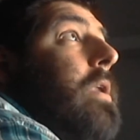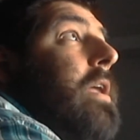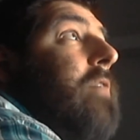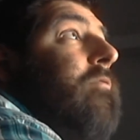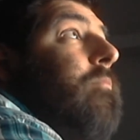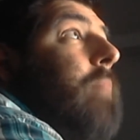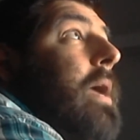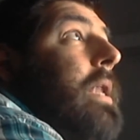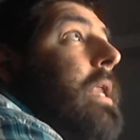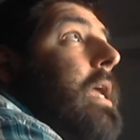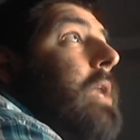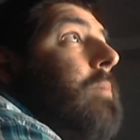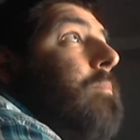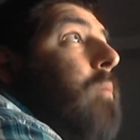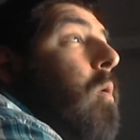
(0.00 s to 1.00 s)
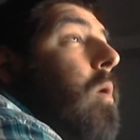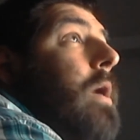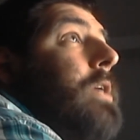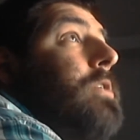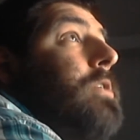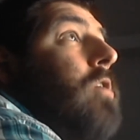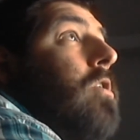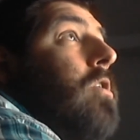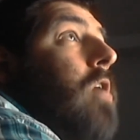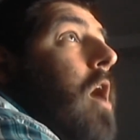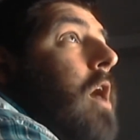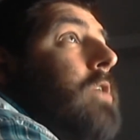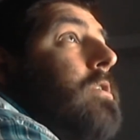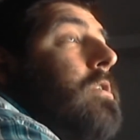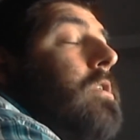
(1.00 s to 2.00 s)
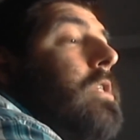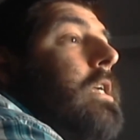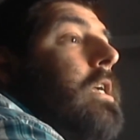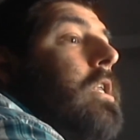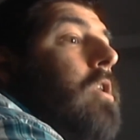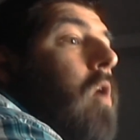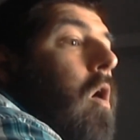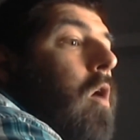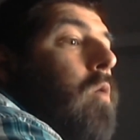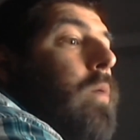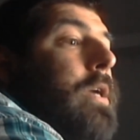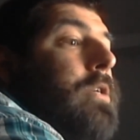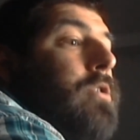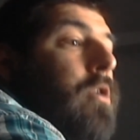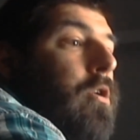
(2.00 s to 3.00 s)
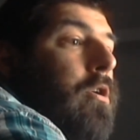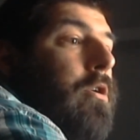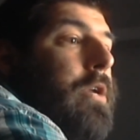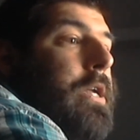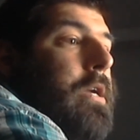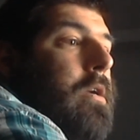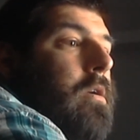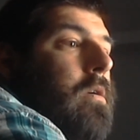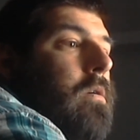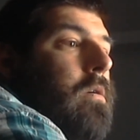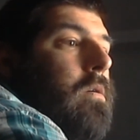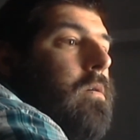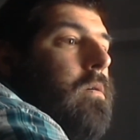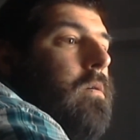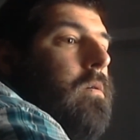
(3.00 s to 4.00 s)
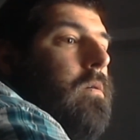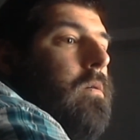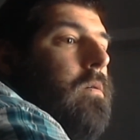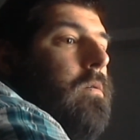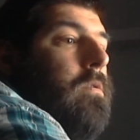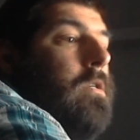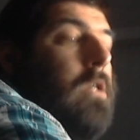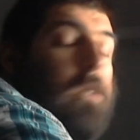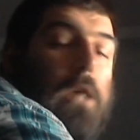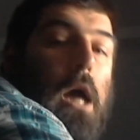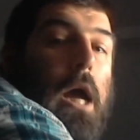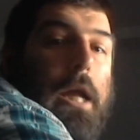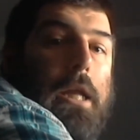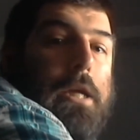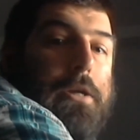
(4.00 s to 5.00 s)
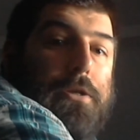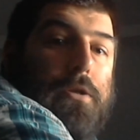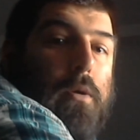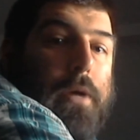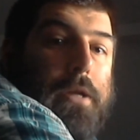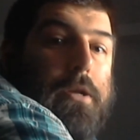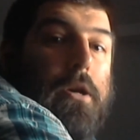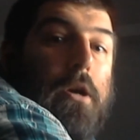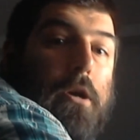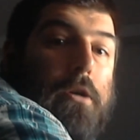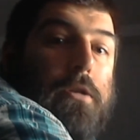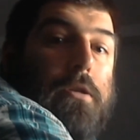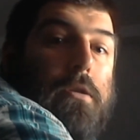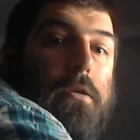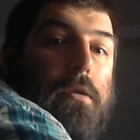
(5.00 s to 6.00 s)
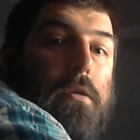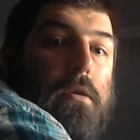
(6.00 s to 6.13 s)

But if men and boys are constantly and always hurting, society is going to hurt.